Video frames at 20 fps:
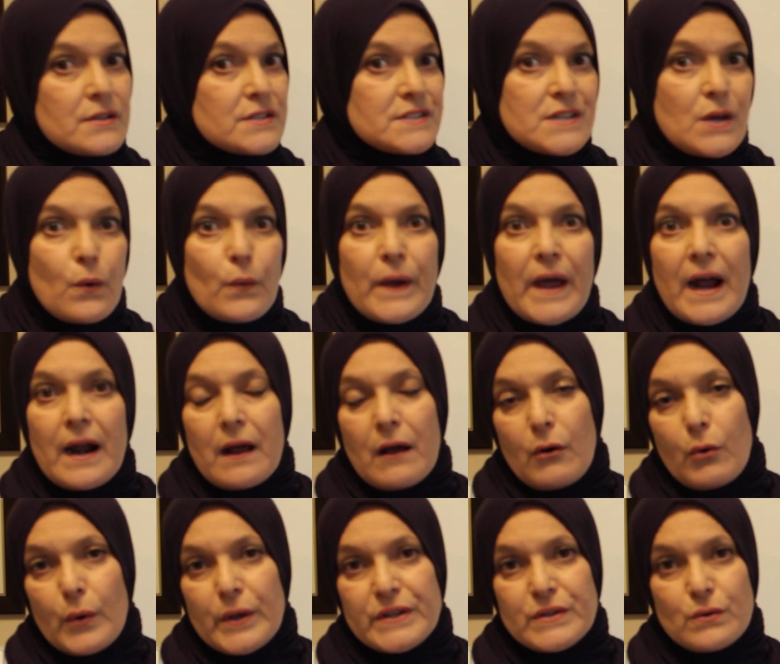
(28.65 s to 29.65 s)
So we are
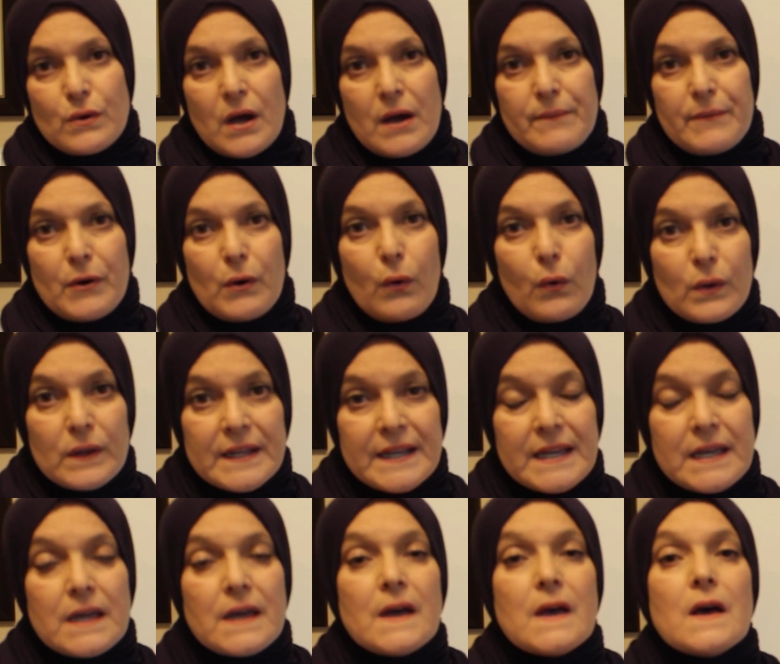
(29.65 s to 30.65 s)
going to cover
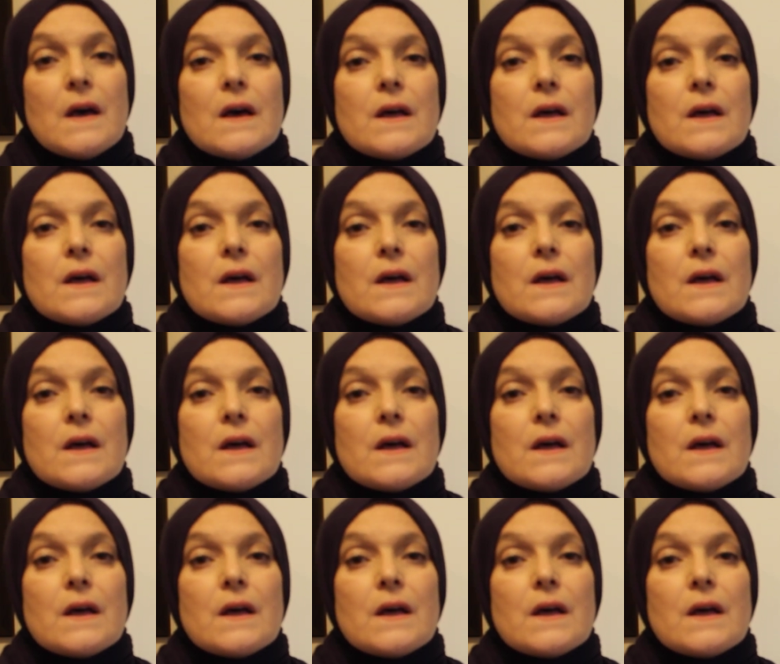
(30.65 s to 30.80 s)
only